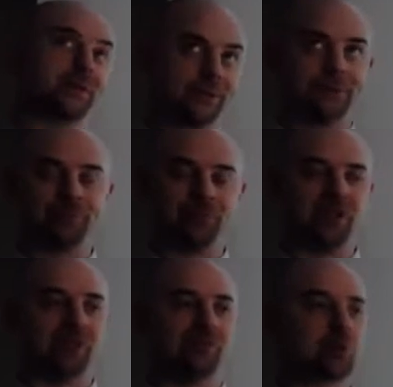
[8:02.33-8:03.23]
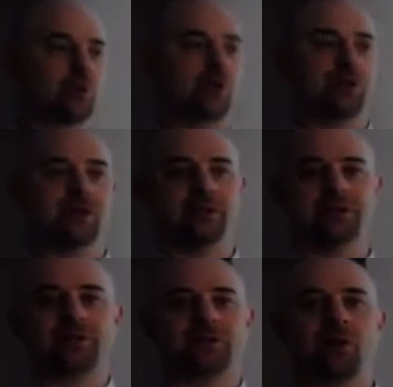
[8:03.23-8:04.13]
if you could, then this talk
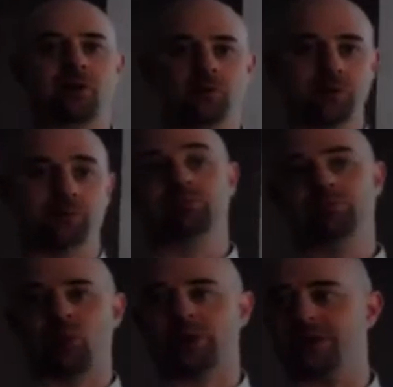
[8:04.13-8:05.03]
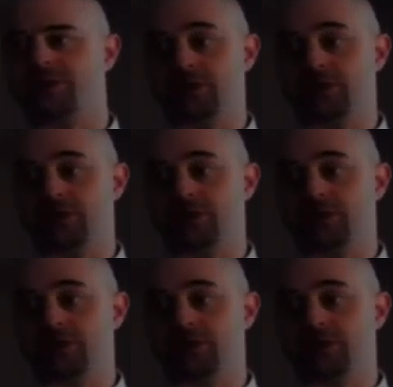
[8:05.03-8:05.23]
would be pointless, because you just